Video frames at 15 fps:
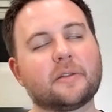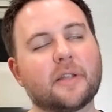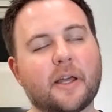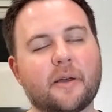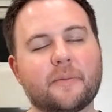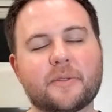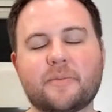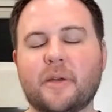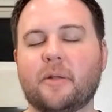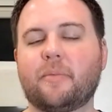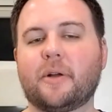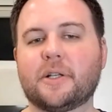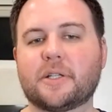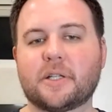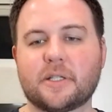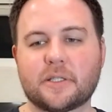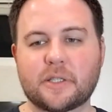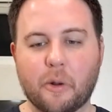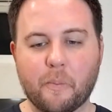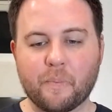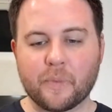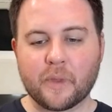Helps me out a bunch.
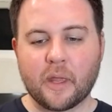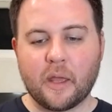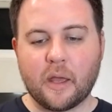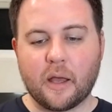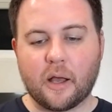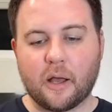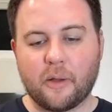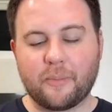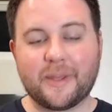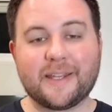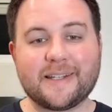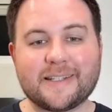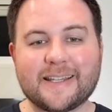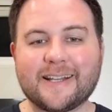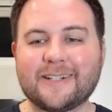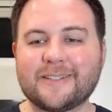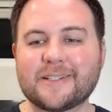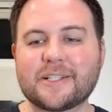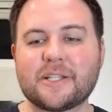So, and until